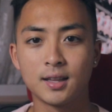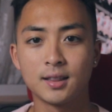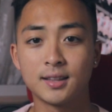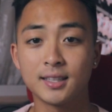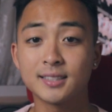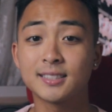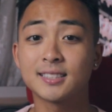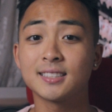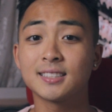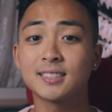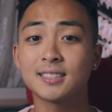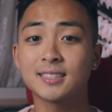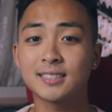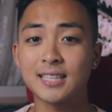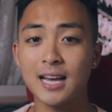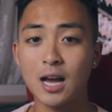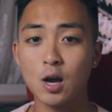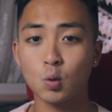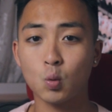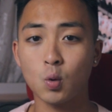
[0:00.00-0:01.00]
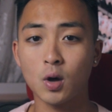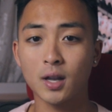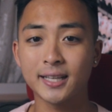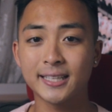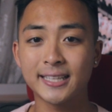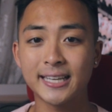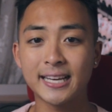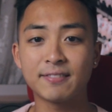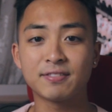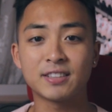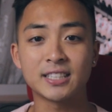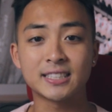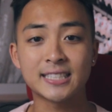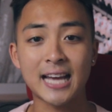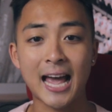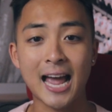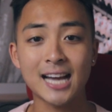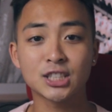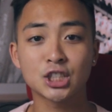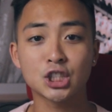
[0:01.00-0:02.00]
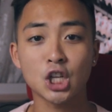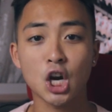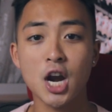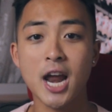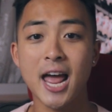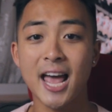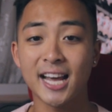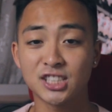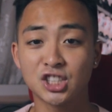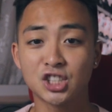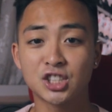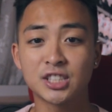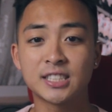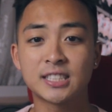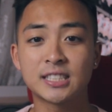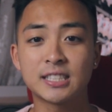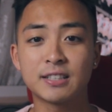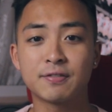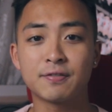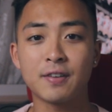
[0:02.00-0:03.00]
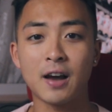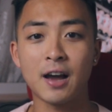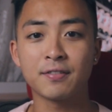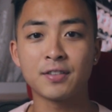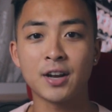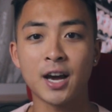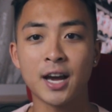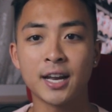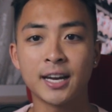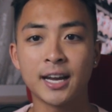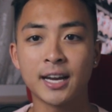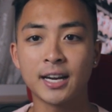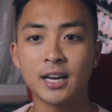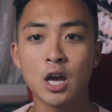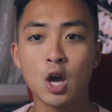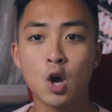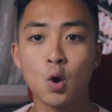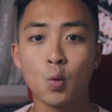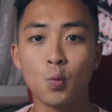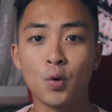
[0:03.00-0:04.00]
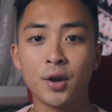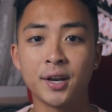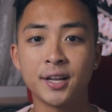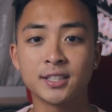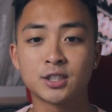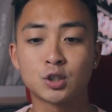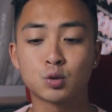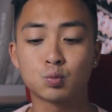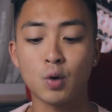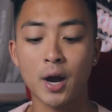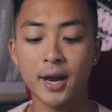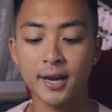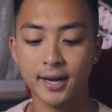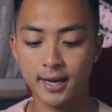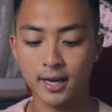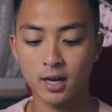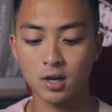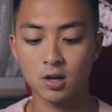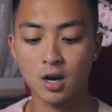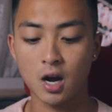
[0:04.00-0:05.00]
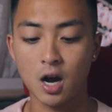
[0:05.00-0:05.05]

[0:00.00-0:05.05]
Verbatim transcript: this is the sound quality of the Takstar SGC598 when it's right here